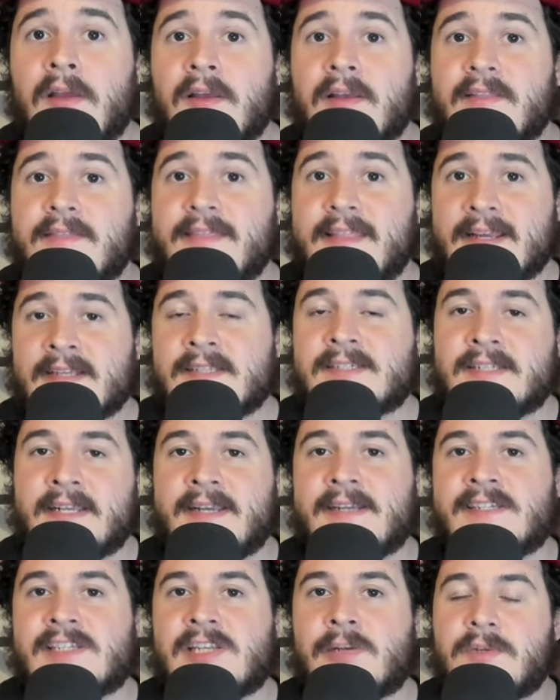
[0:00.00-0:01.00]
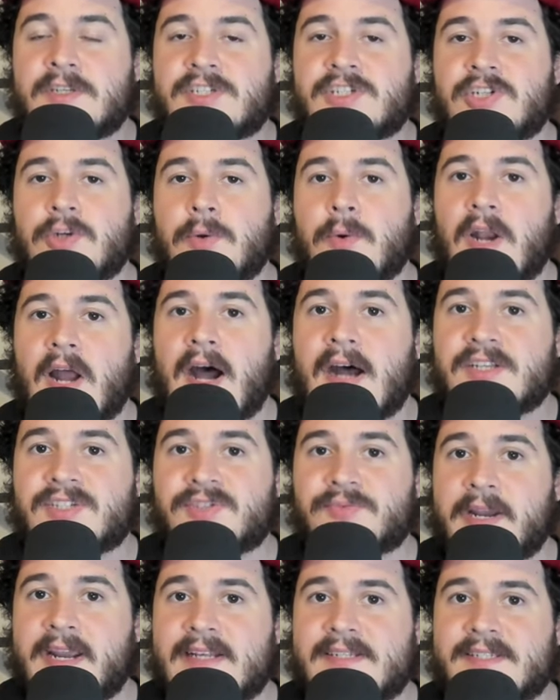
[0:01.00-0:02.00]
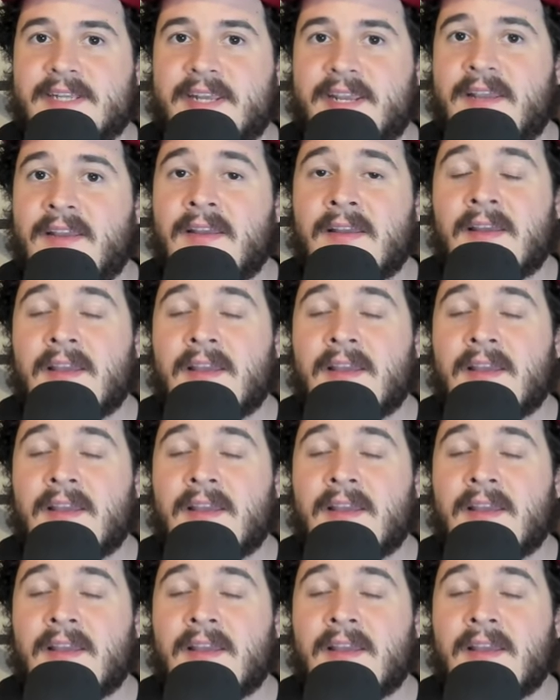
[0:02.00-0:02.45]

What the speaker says: this season with Stuart Haas Racing.